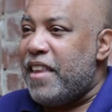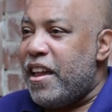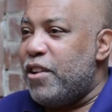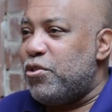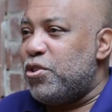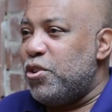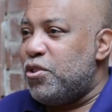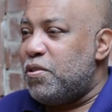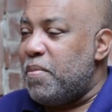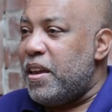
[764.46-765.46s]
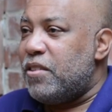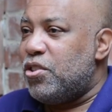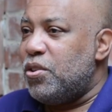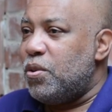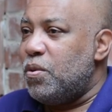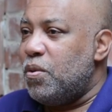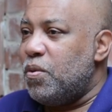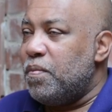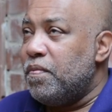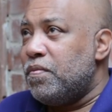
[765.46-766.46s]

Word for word: And they introduced me to